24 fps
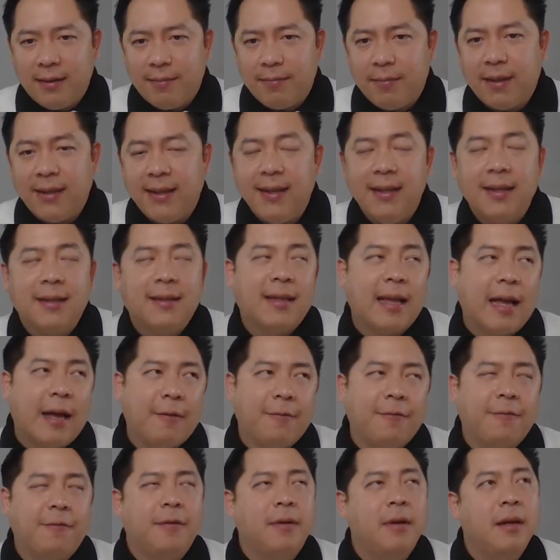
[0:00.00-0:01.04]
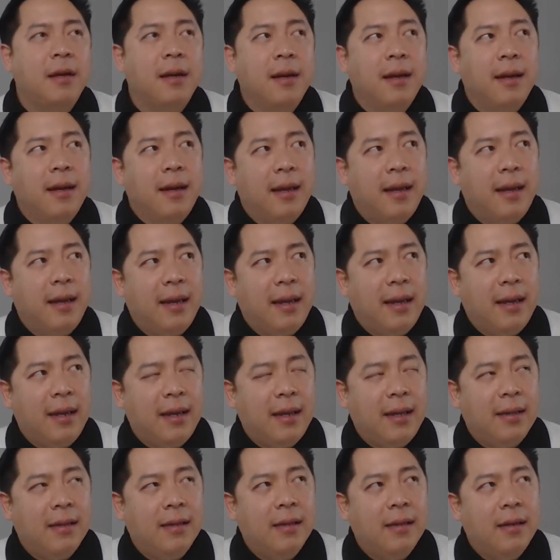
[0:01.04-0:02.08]
Manila, Taft.
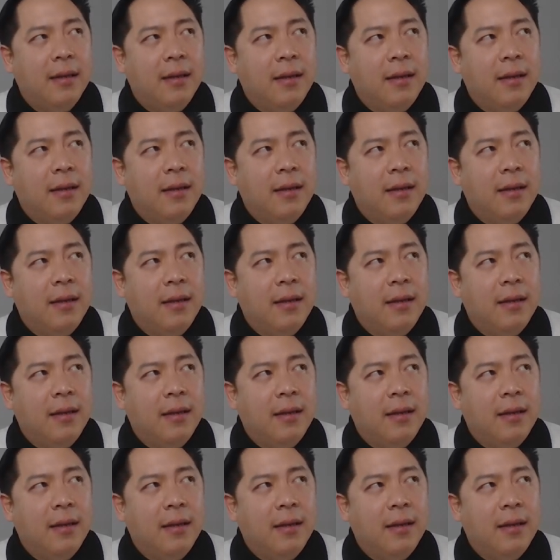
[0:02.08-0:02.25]
And,